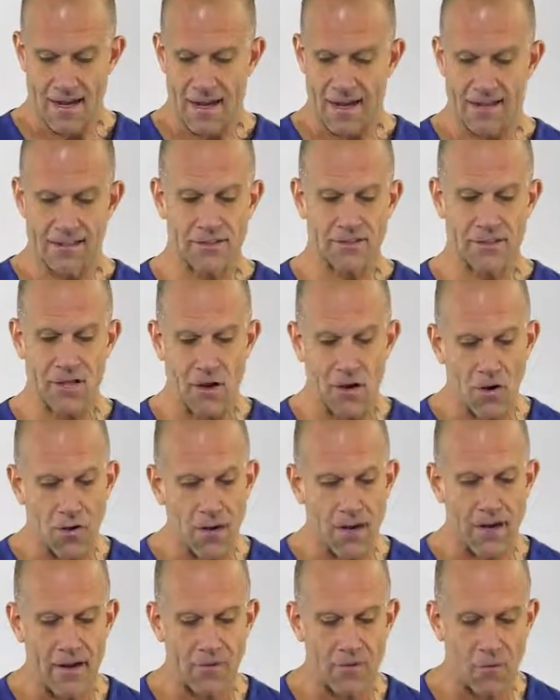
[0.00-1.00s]
and so
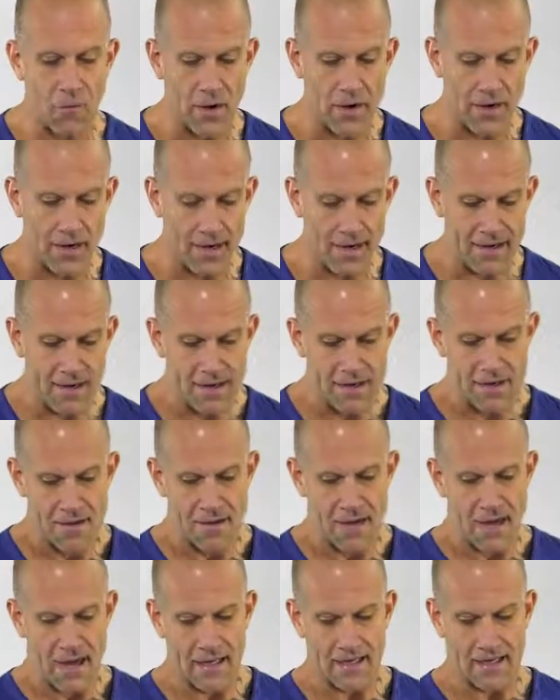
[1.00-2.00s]
if we
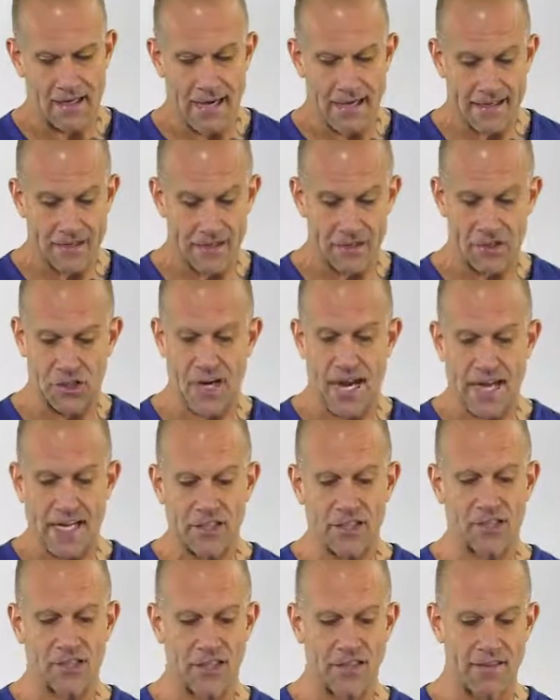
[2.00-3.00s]
uh, take the
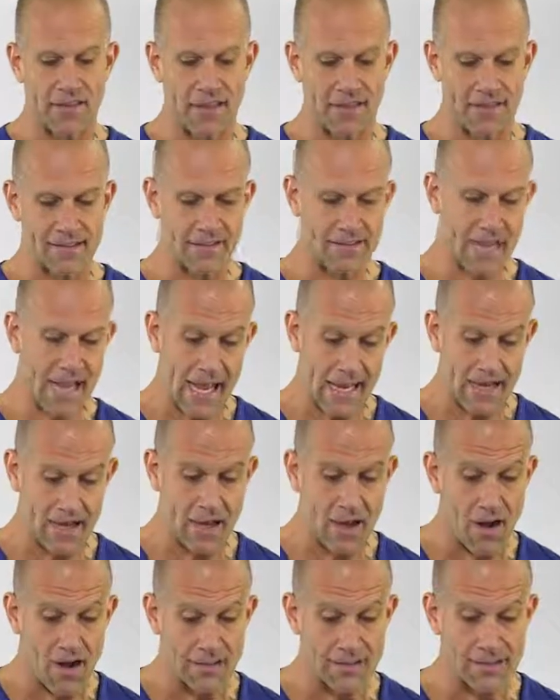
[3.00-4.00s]
change in this at a
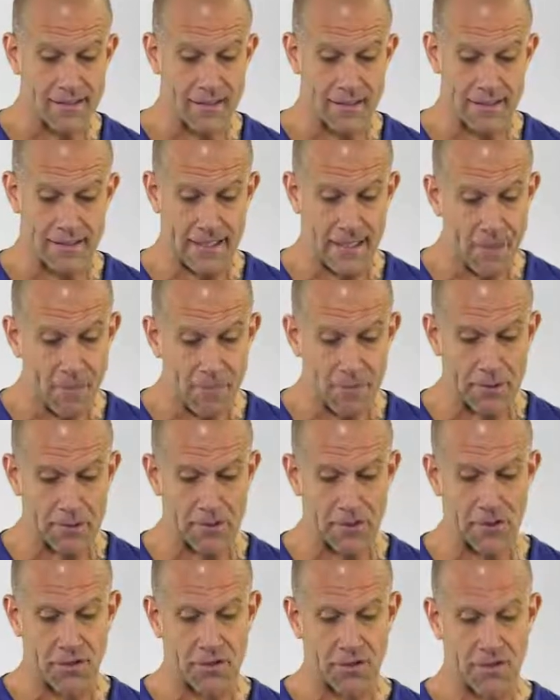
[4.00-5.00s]
constant
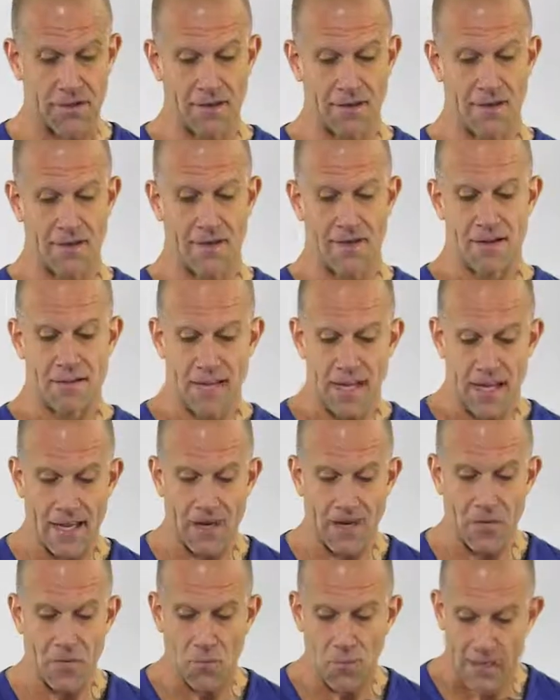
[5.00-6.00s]
temperature,
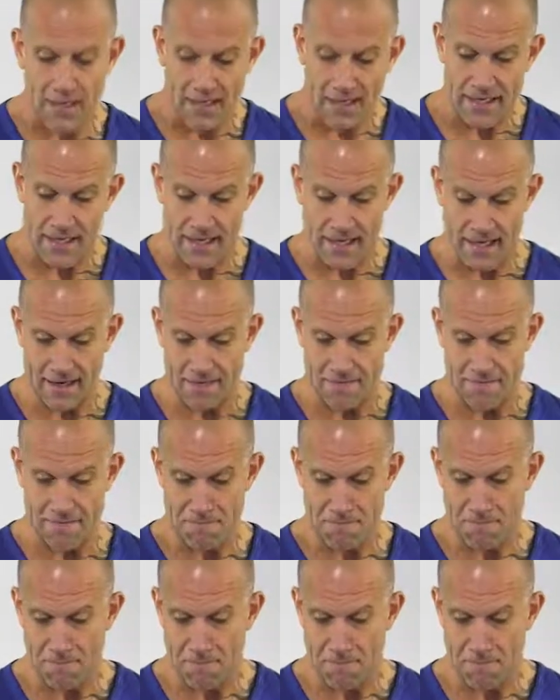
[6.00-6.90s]
then we can get